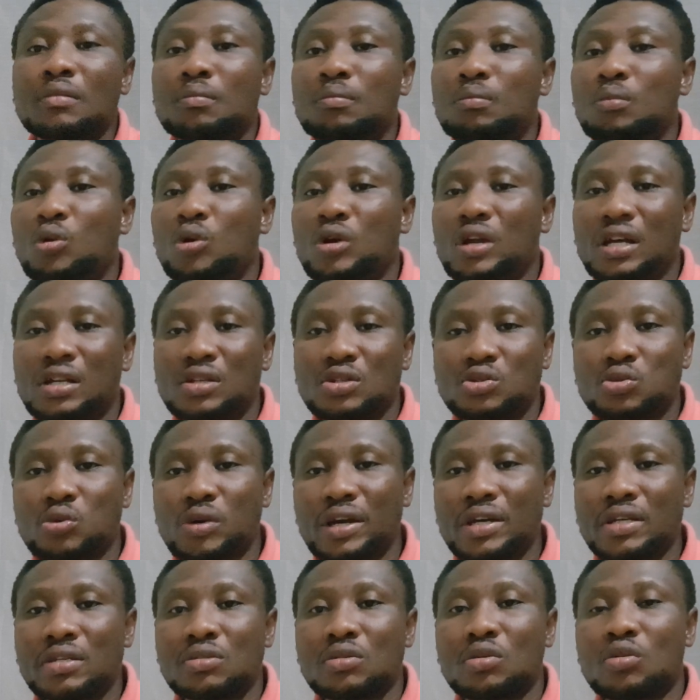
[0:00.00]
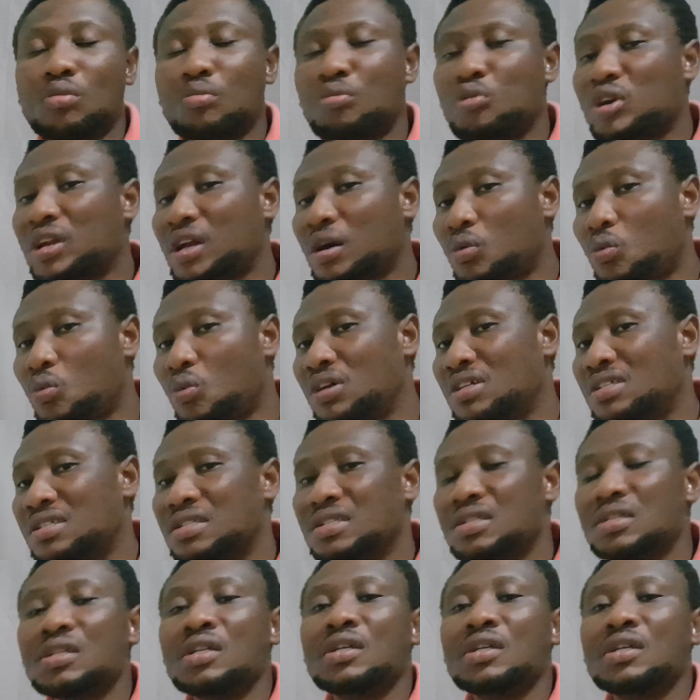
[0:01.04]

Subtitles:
more than twice or more than once.